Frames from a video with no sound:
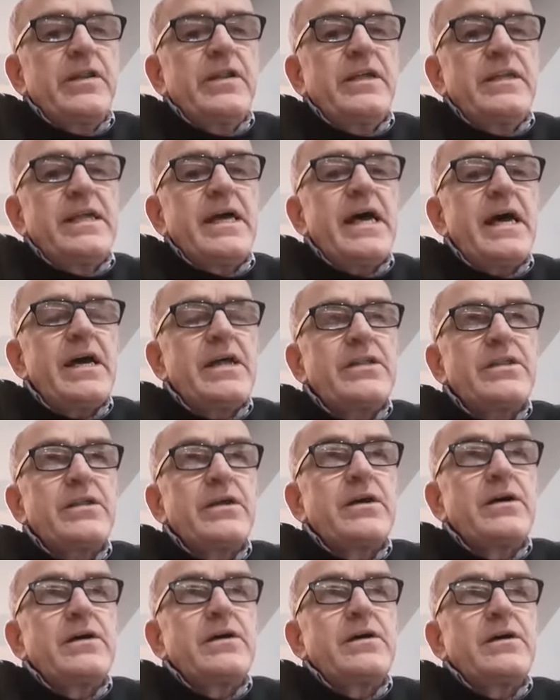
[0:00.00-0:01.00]
death,
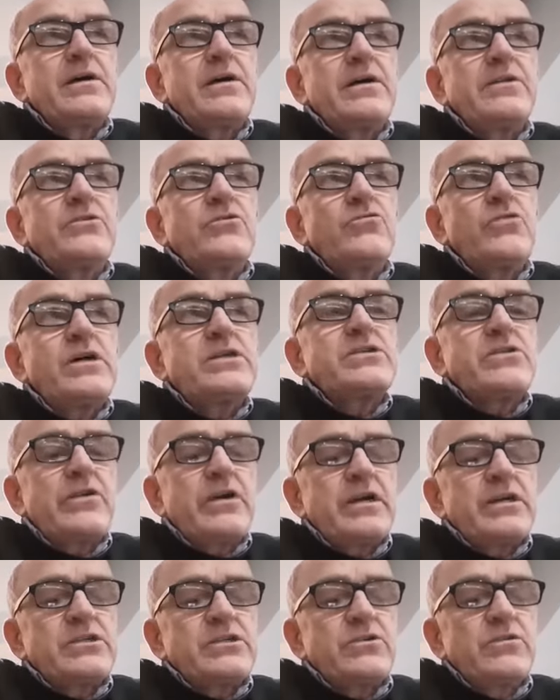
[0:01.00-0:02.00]
and the
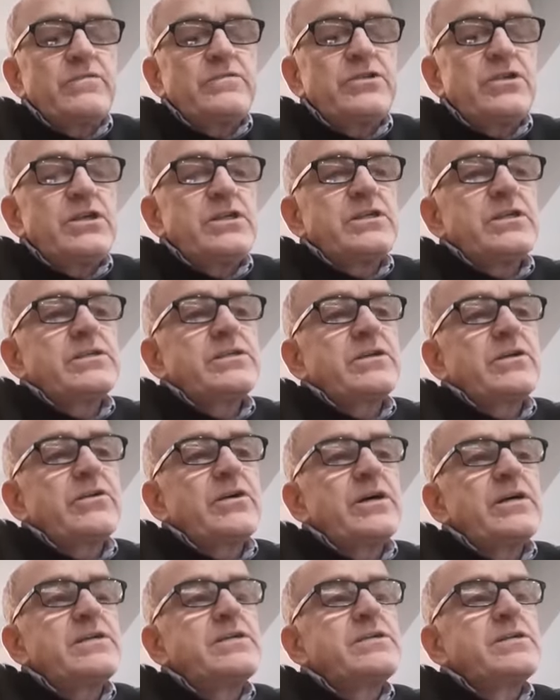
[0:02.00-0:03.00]
resurrection of Jesus
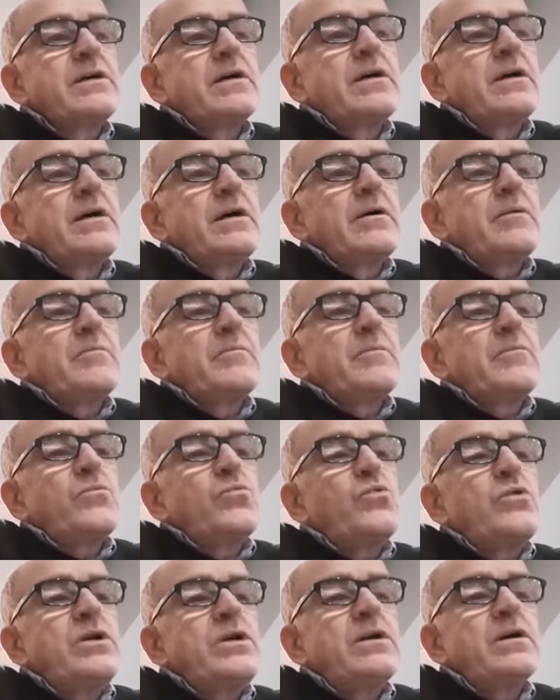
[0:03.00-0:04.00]
Christ,
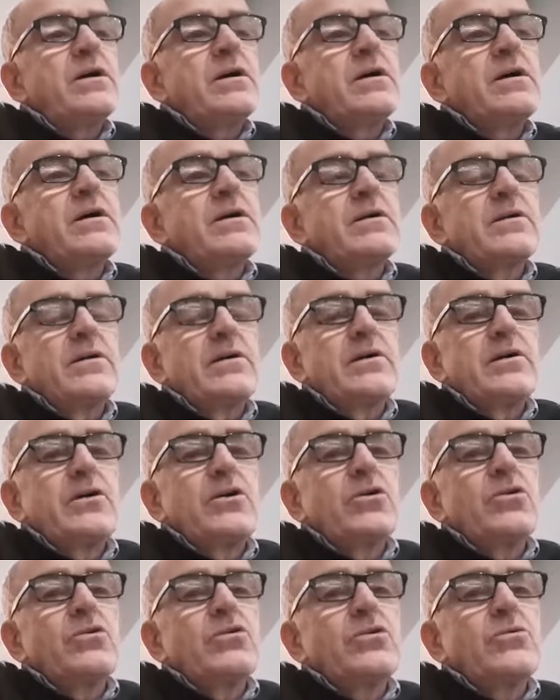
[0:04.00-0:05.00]
we are
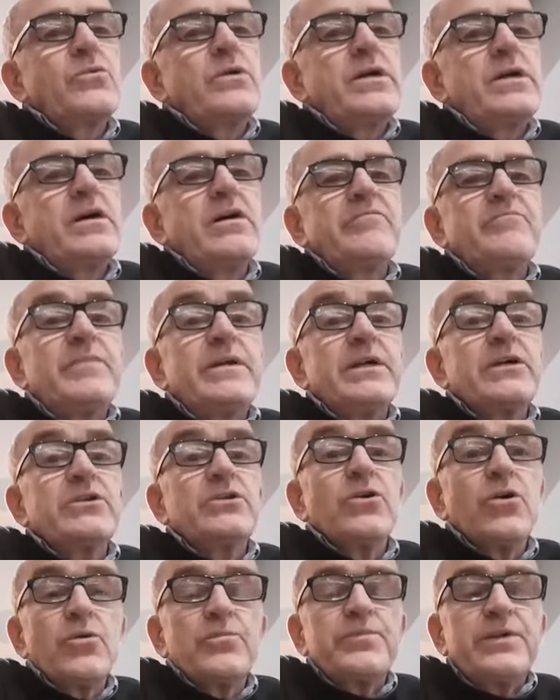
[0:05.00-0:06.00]
God, we have been
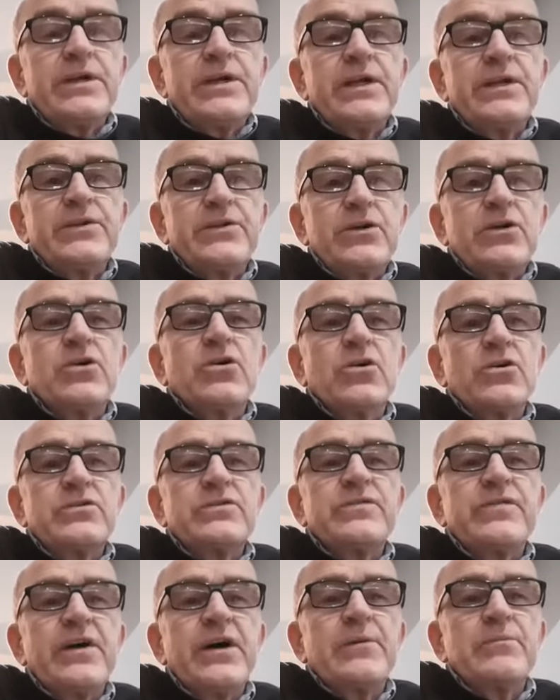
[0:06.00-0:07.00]
adopted into God's
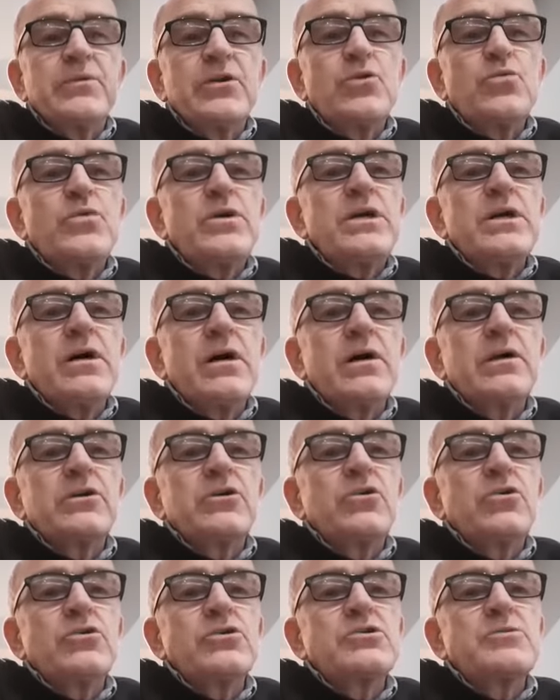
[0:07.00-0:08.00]
family. We are
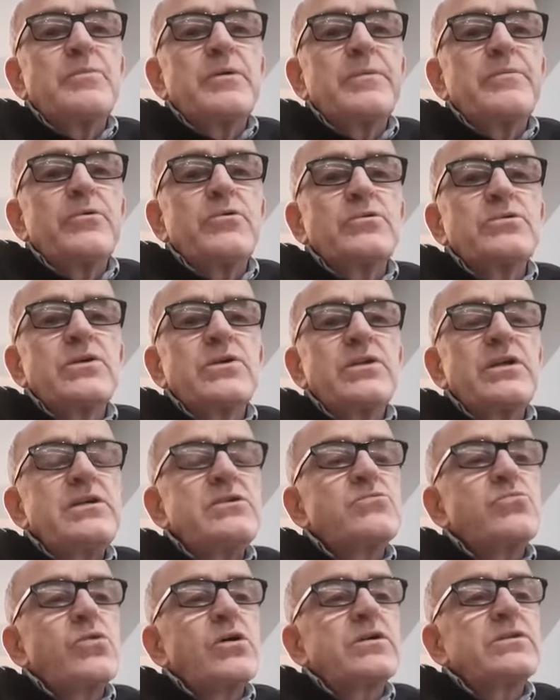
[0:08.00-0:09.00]
God's people. So
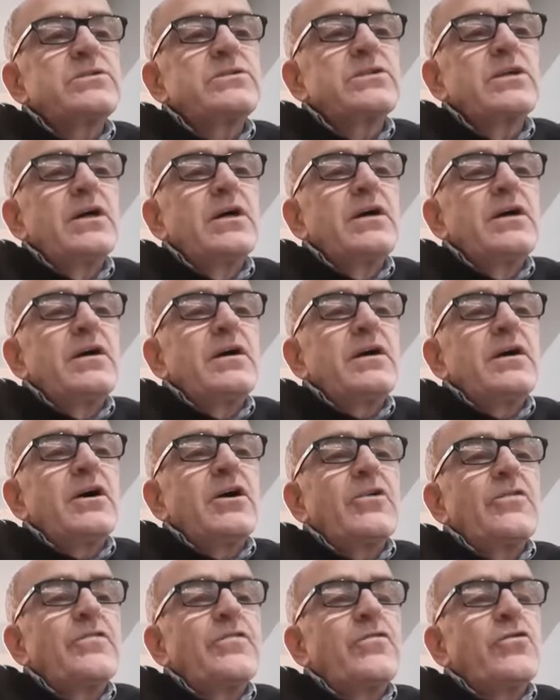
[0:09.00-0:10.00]
these words
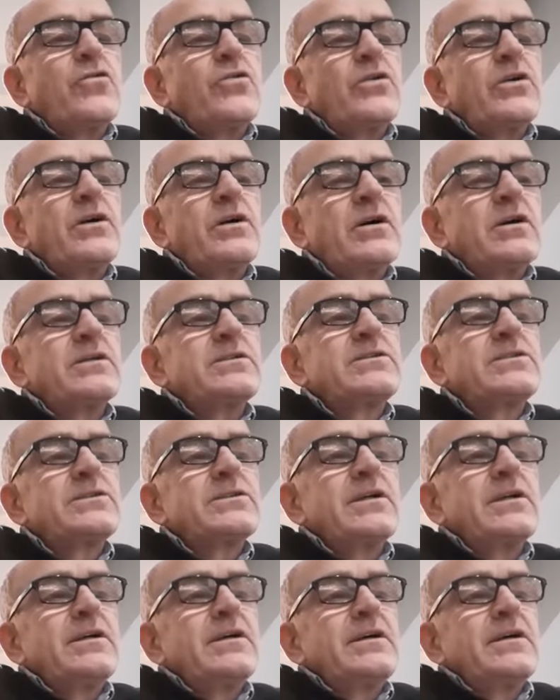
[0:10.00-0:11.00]
are for us
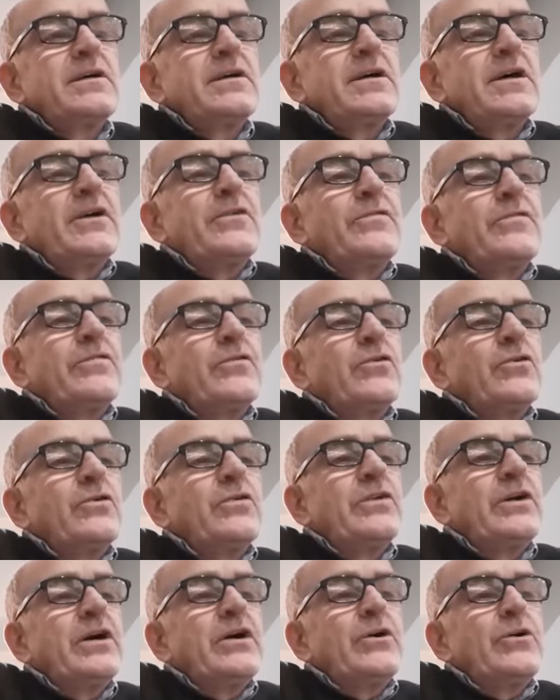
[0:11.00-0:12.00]
and for
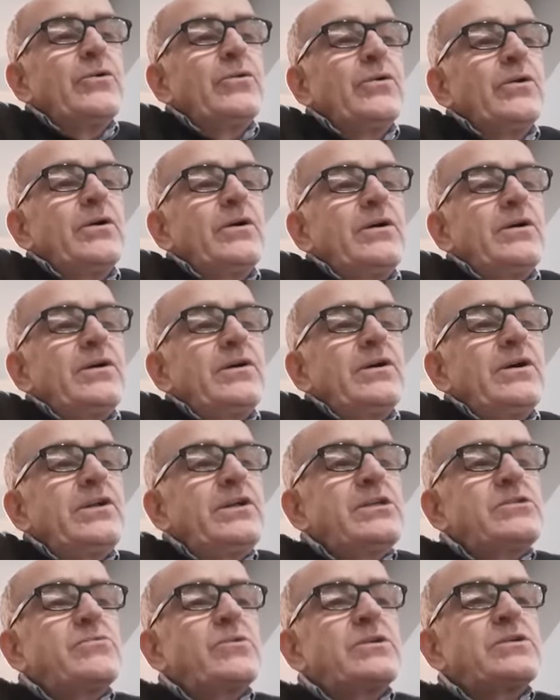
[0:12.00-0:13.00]
now. And
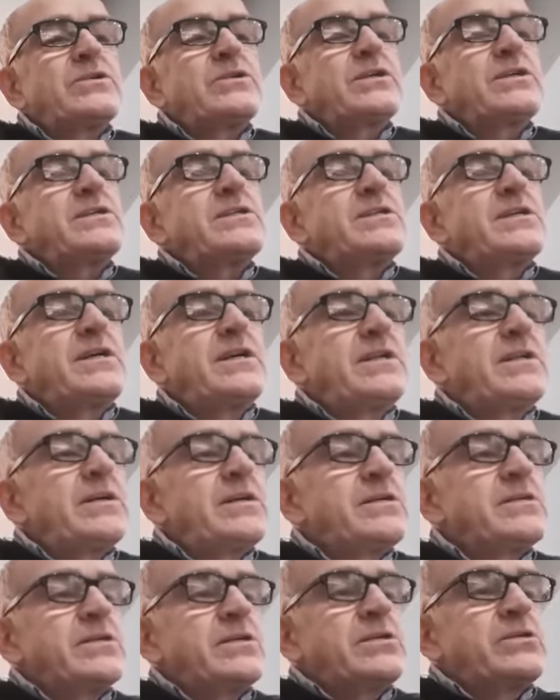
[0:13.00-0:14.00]
these words say
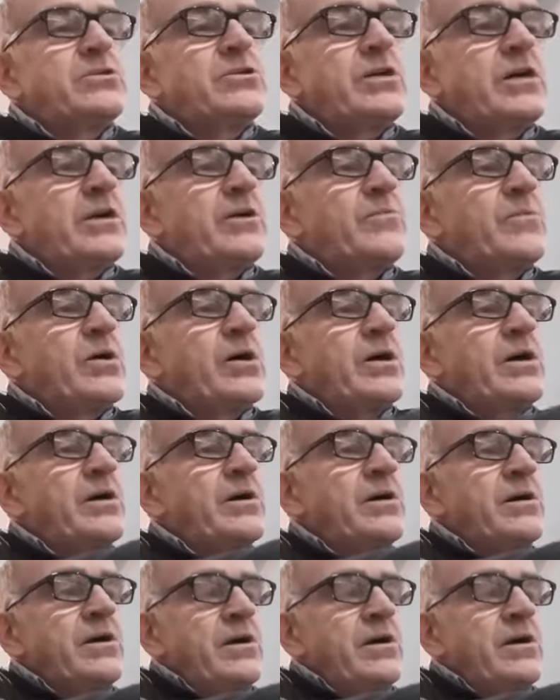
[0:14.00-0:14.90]
this in Jeremiah